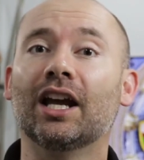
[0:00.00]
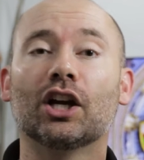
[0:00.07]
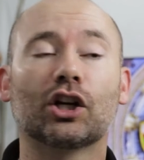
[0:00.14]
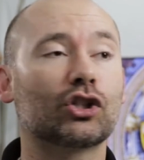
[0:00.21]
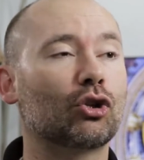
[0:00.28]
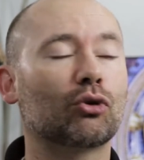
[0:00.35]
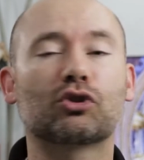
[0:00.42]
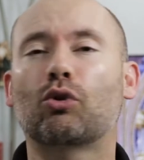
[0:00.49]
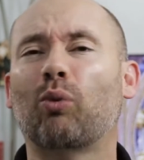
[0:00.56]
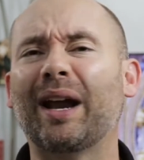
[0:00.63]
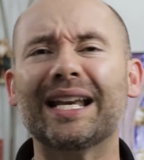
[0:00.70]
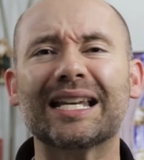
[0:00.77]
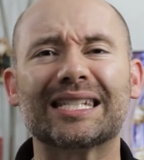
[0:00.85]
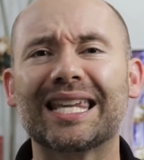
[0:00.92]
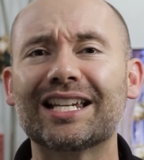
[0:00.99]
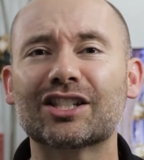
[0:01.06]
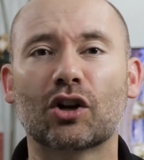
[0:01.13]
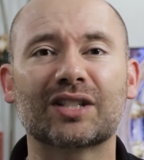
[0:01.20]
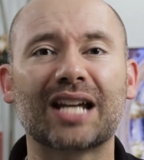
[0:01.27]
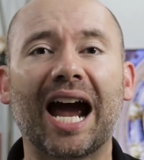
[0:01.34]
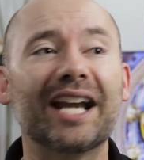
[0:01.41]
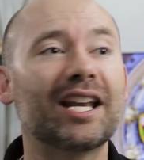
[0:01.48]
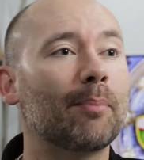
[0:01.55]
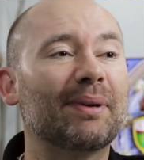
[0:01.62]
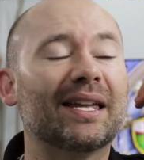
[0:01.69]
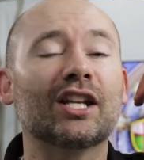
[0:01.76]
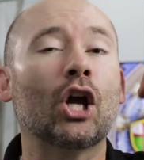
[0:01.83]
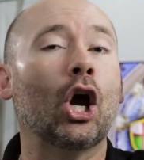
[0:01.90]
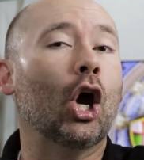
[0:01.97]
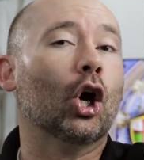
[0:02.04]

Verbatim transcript: because those greatest things are tied up in